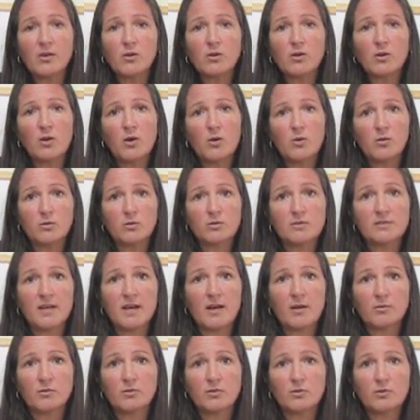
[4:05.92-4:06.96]
your local
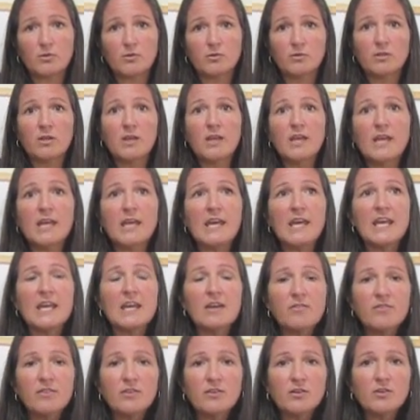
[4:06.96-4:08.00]
town hall.
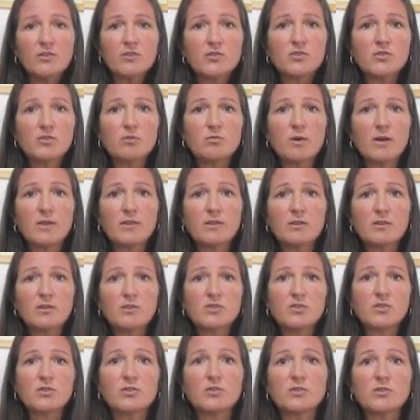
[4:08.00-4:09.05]
If you're not sure whether you
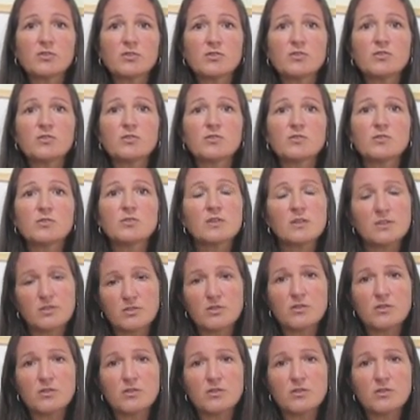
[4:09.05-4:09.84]
should or shouldn't do this,